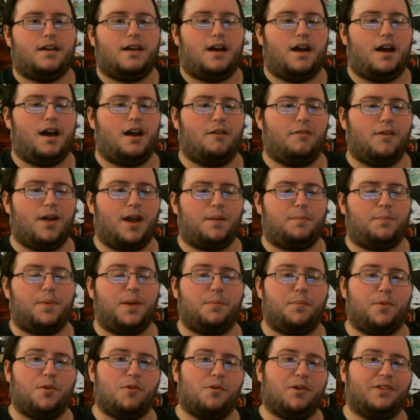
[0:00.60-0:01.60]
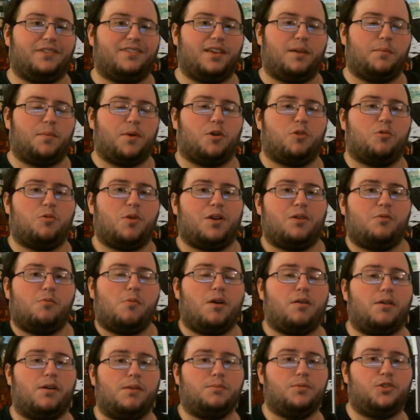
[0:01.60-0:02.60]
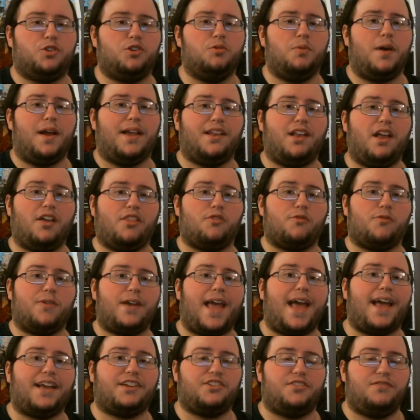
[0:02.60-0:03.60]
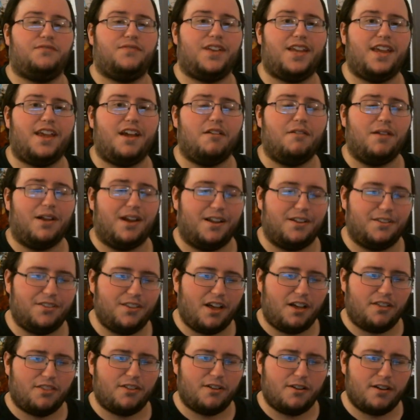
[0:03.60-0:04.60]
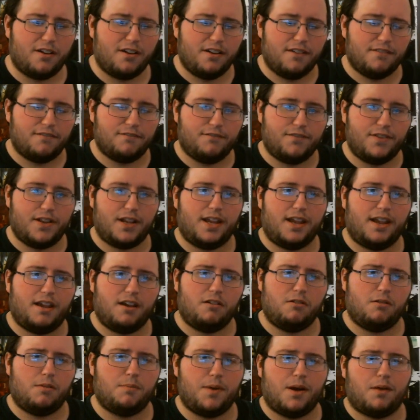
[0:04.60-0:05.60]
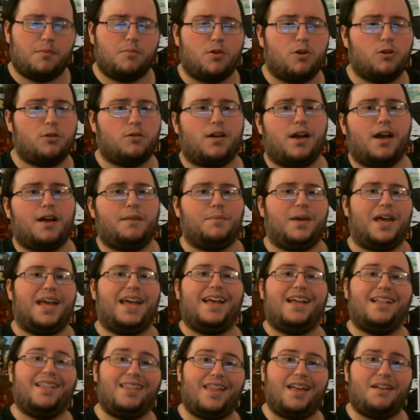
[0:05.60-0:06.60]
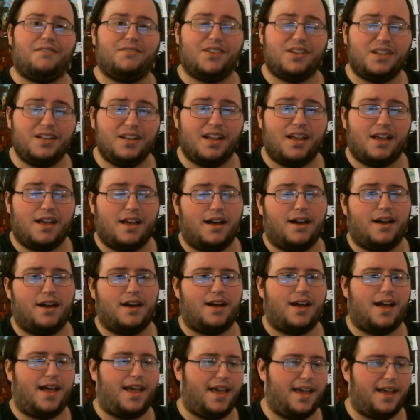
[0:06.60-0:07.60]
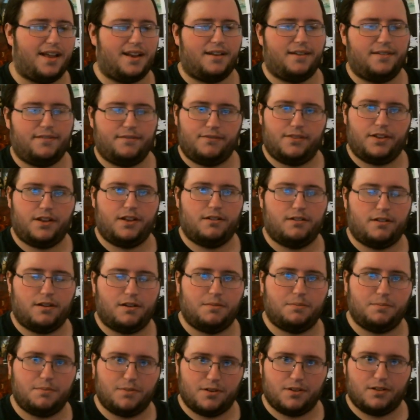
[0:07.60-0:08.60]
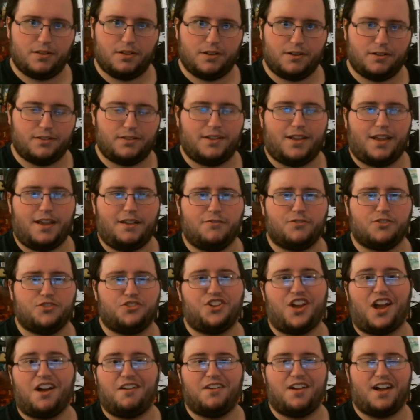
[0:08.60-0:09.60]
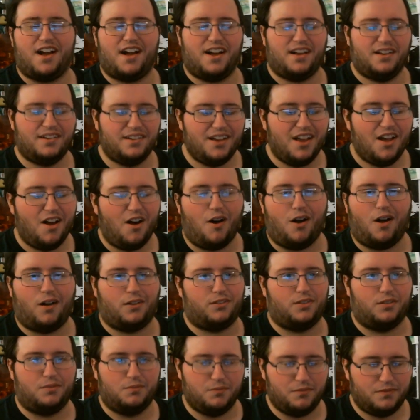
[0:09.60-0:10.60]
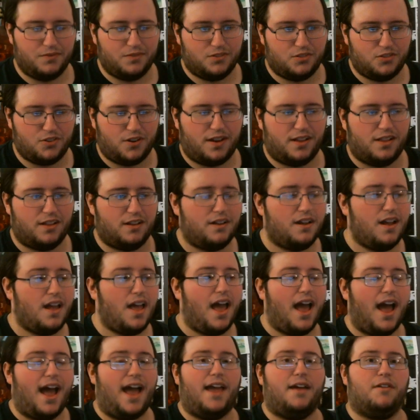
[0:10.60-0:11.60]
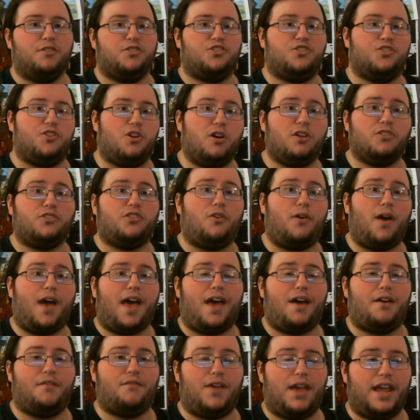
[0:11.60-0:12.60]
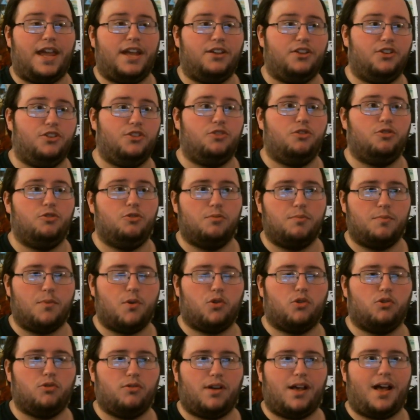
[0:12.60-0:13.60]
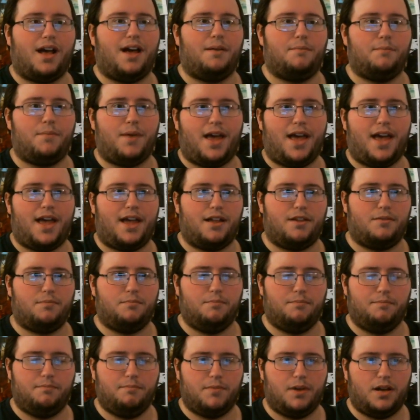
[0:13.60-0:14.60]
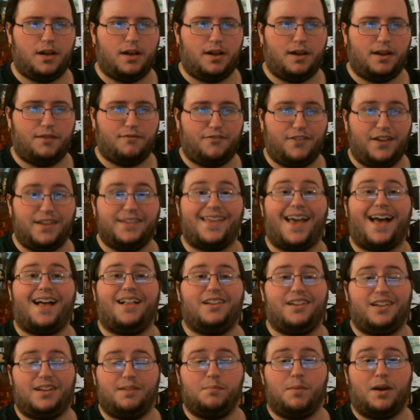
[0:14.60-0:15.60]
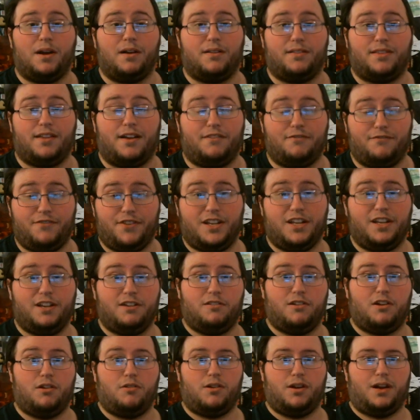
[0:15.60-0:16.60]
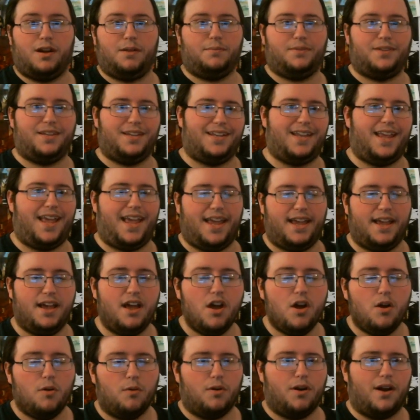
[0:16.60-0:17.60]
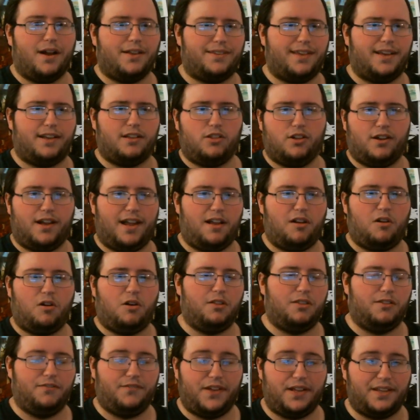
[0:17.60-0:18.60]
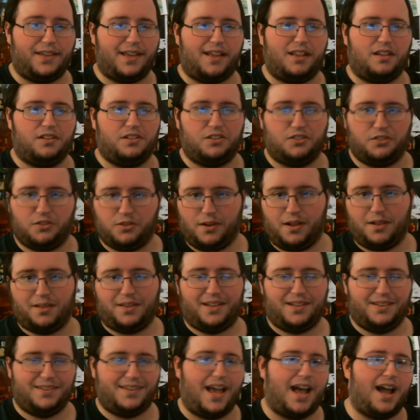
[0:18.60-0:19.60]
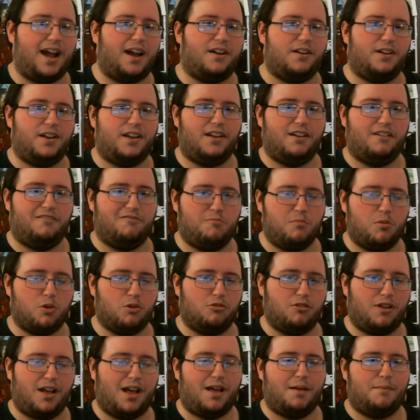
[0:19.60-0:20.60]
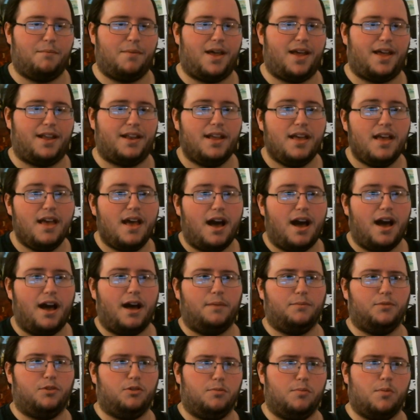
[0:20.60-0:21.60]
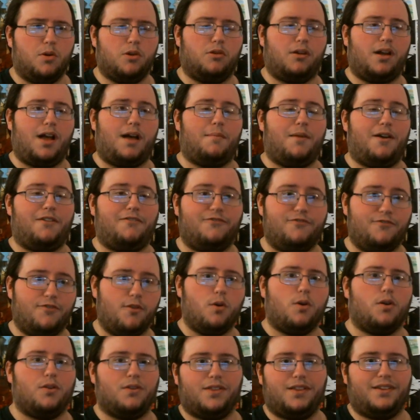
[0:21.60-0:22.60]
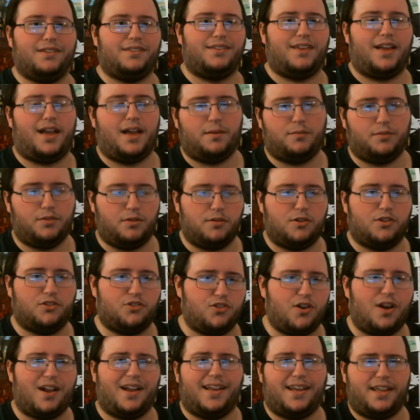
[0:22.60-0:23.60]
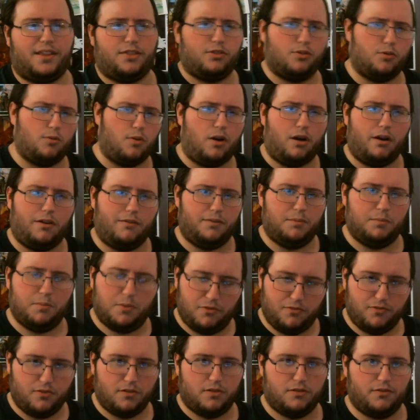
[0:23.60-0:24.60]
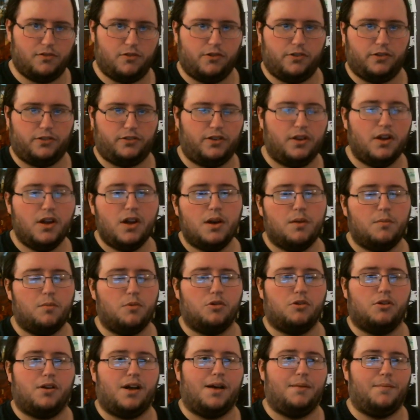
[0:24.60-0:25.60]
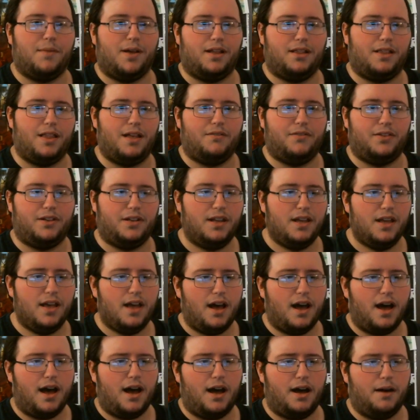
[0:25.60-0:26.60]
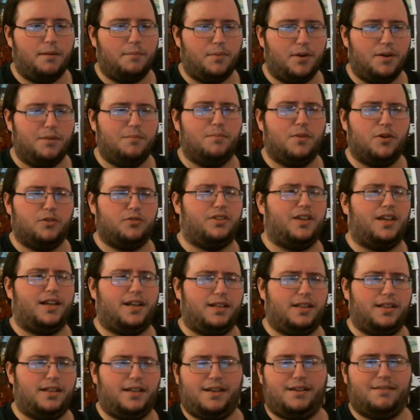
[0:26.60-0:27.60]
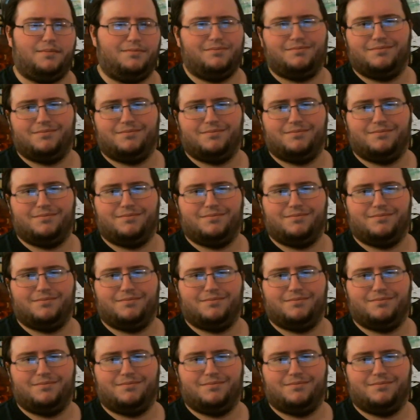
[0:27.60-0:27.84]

Alright people, what's up everyone and welcome to another reaction video and another video about Mortal Kombat 11. Uh, I had a video up earlier today for Shao Kahn, awesome trailer. I should also have a new Mortal Kombat mm, uh, Fatality Marathon video going up today where I take a look at all the fatalities throughout the entirety of Mortal Kombat. Uh, I'm doing Mortal Kombat 4 this time, so I'm going to try to get through all of them before, of course, Mortal Kombat 11. Uh, but most likely,